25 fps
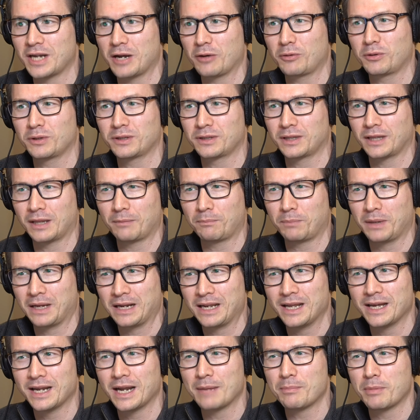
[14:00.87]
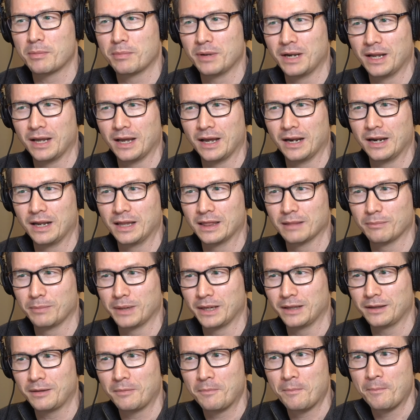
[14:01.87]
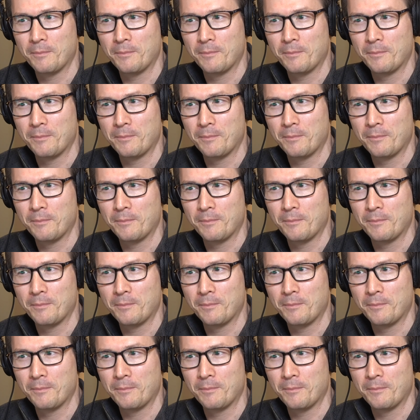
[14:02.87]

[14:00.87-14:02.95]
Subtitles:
how could that be cleared up a little bit?